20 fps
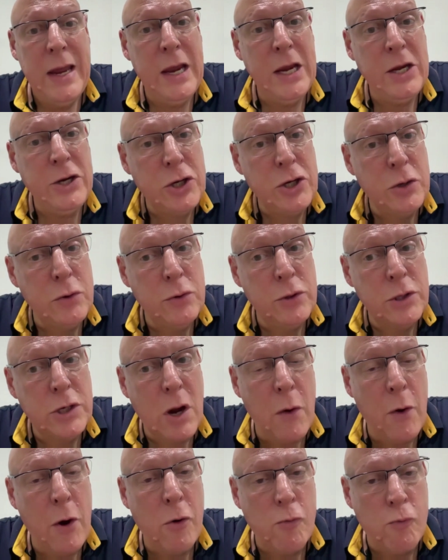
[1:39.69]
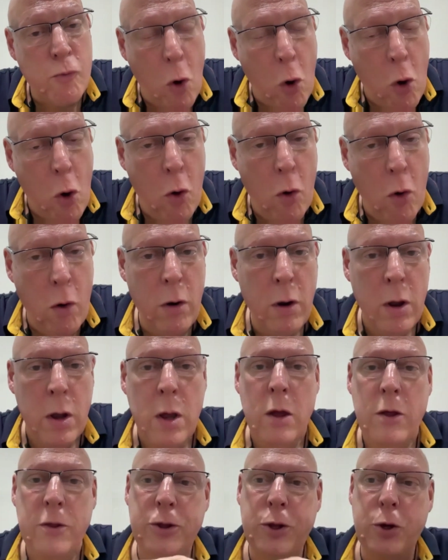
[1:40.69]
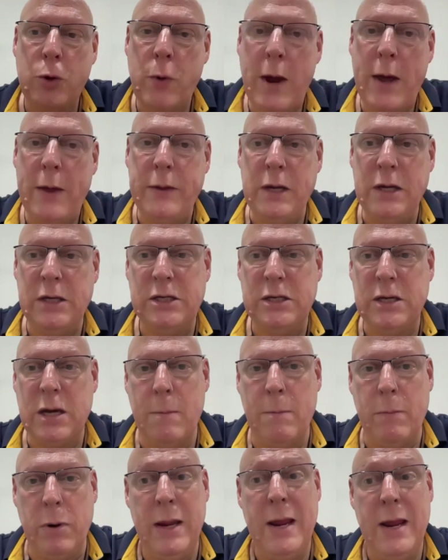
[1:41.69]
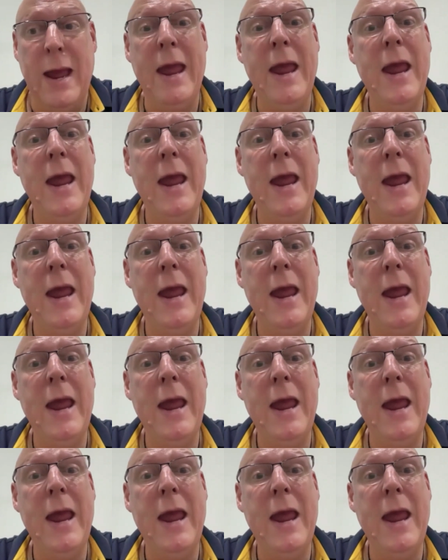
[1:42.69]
issues going wrong throughout the assembly